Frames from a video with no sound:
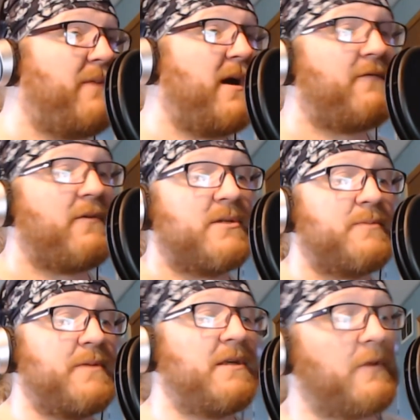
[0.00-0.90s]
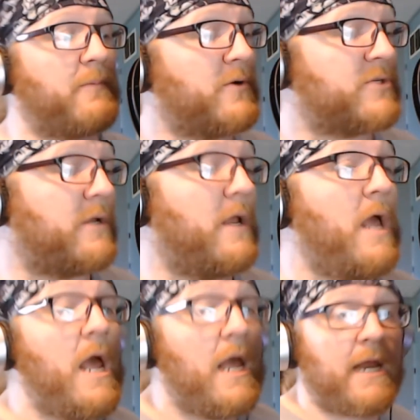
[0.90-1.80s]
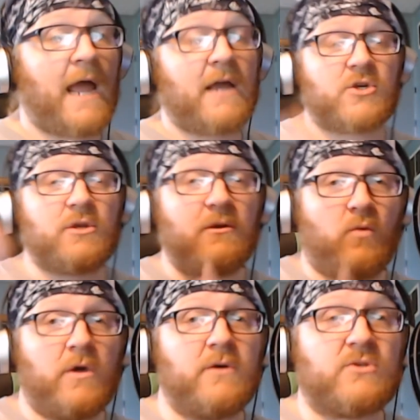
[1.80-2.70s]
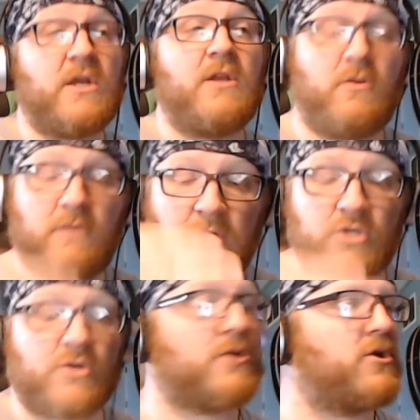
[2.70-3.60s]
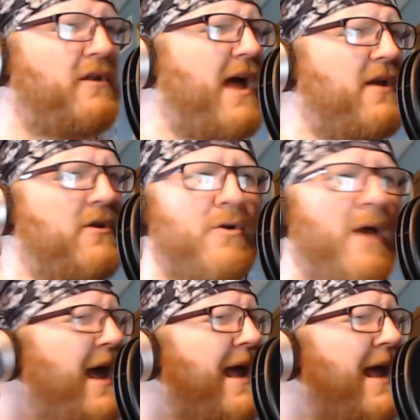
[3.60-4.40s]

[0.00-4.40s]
buy it from a specific person, it actually will send you the instructions on how to do it.